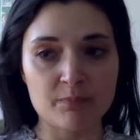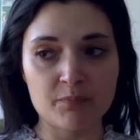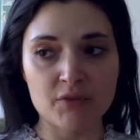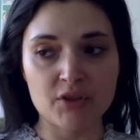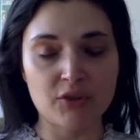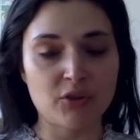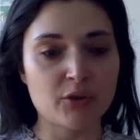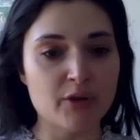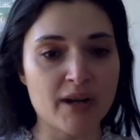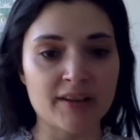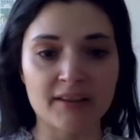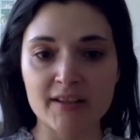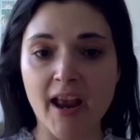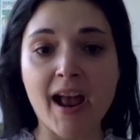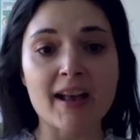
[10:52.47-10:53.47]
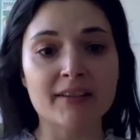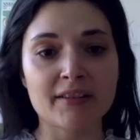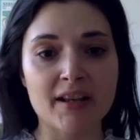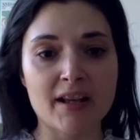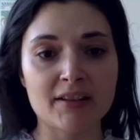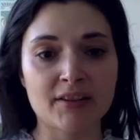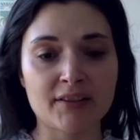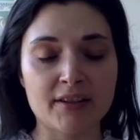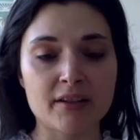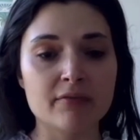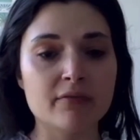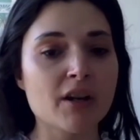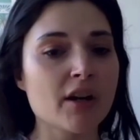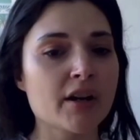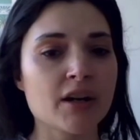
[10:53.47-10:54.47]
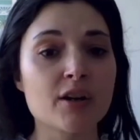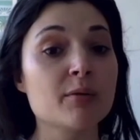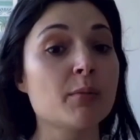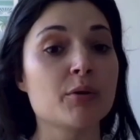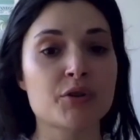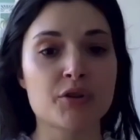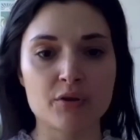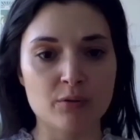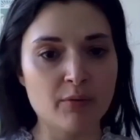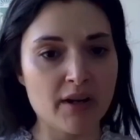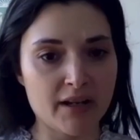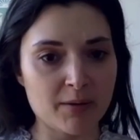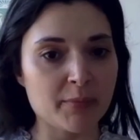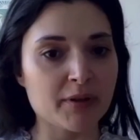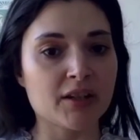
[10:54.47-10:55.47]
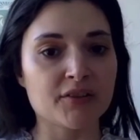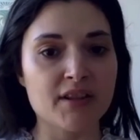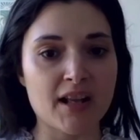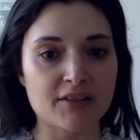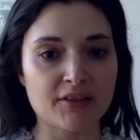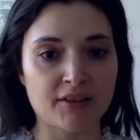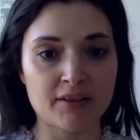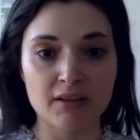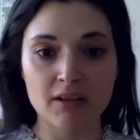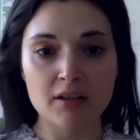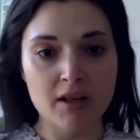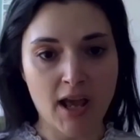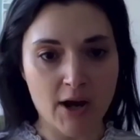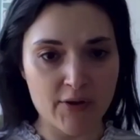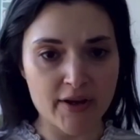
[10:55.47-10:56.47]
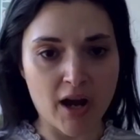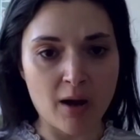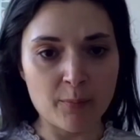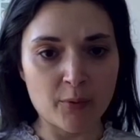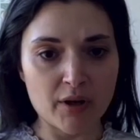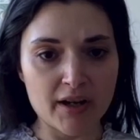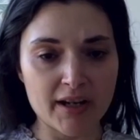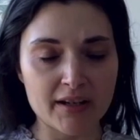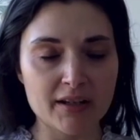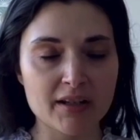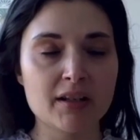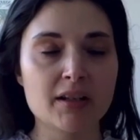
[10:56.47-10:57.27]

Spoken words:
distressed assets in a very unemotional way, because that's how they operate.